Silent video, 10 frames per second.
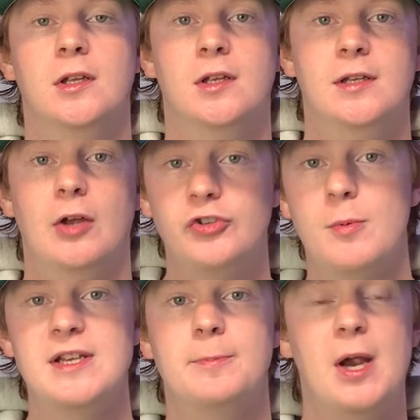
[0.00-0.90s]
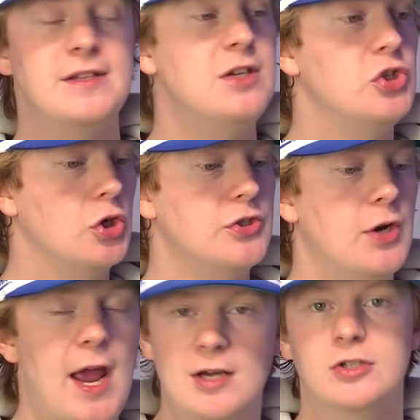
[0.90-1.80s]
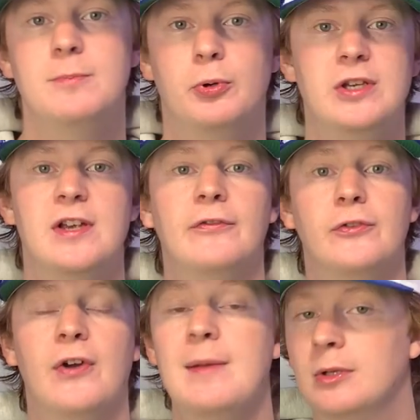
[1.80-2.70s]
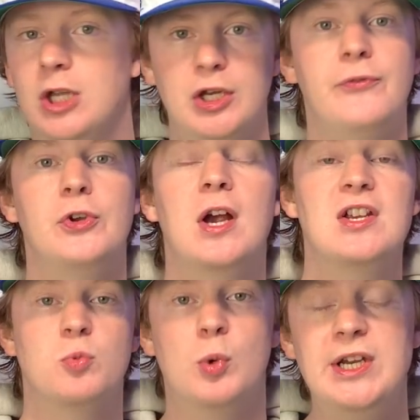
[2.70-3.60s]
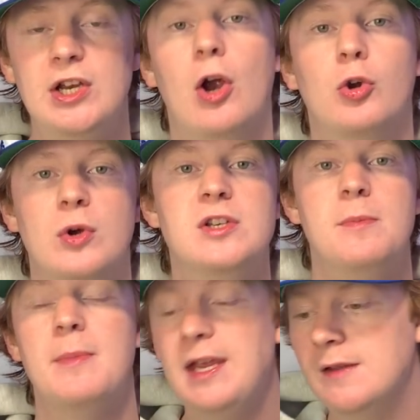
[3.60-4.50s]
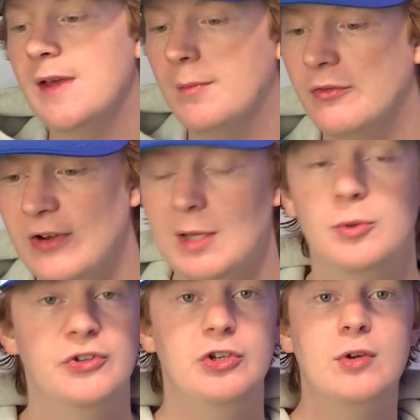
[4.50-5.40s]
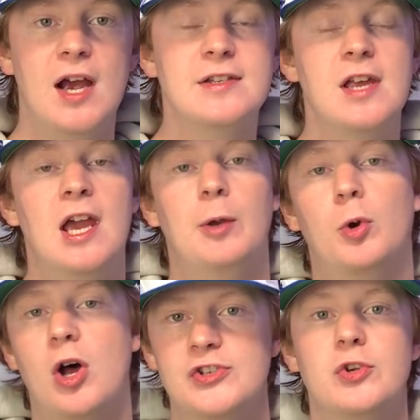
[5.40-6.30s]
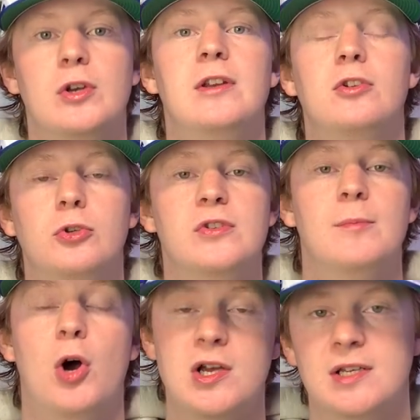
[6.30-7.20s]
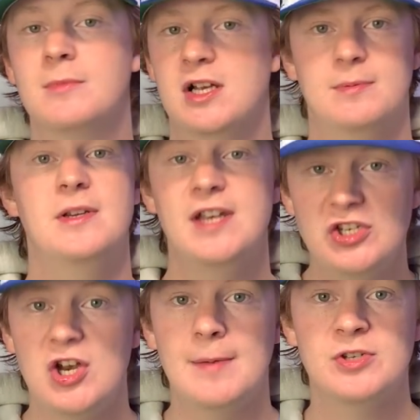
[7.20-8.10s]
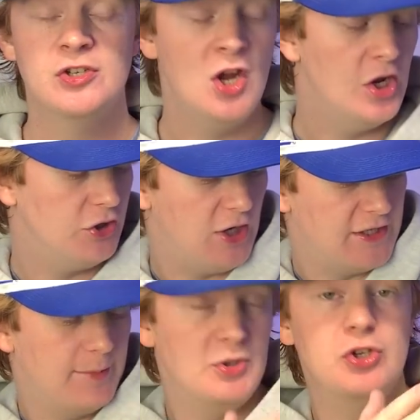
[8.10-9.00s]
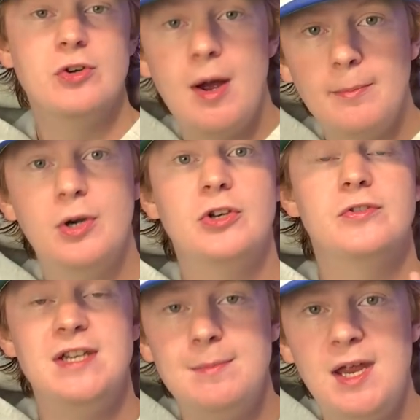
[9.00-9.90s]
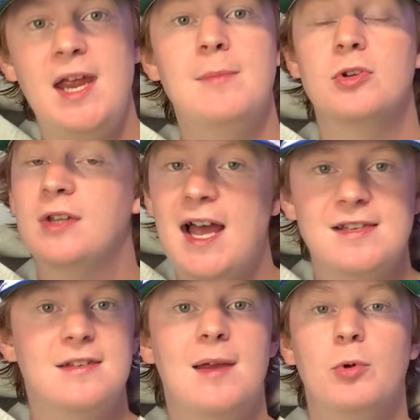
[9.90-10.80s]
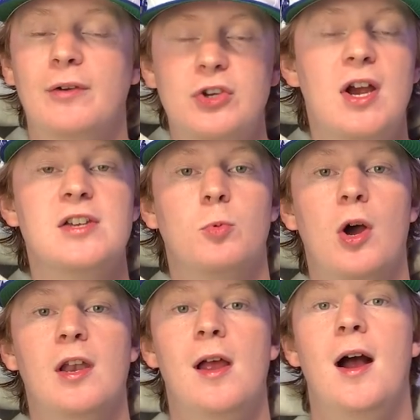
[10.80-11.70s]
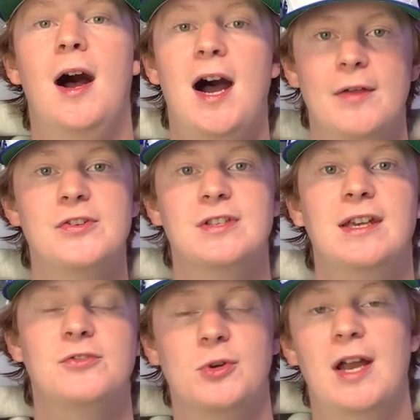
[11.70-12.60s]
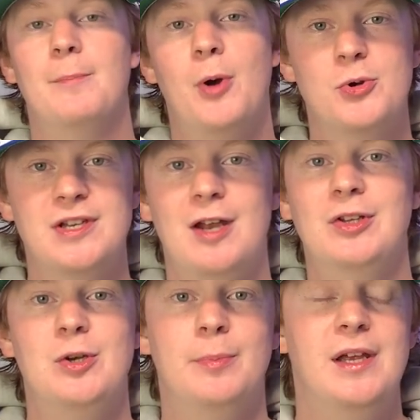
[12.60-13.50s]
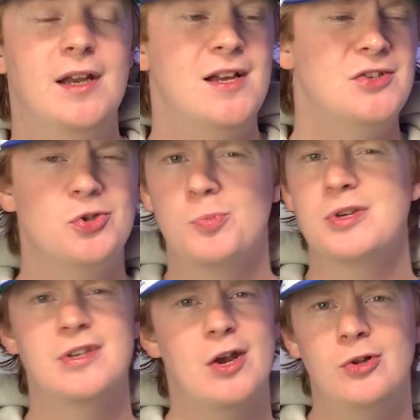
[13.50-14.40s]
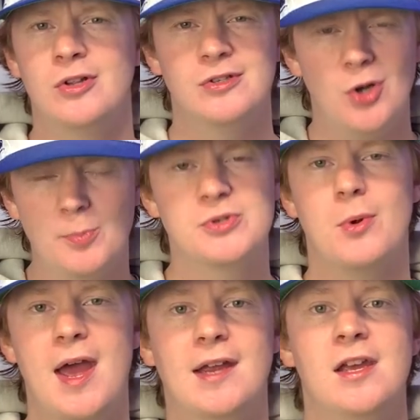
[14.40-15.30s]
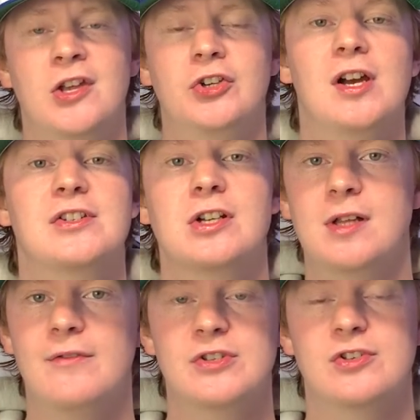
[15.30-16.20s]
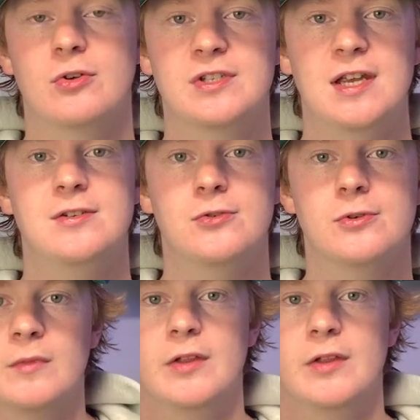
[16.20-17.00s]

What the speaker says: Now, to my surprise, these shirts are actually pretty tough to find, but lucky for you guys, we are going to be making them available to you guys, and we're also going to include some awesome customization options so you guys can put your number, your team name, your last name, whatever you guys want on the sleeve so it kind of pokes out a little bit. Super subtle, dope swag. You guys are going to love it, so stay tuned.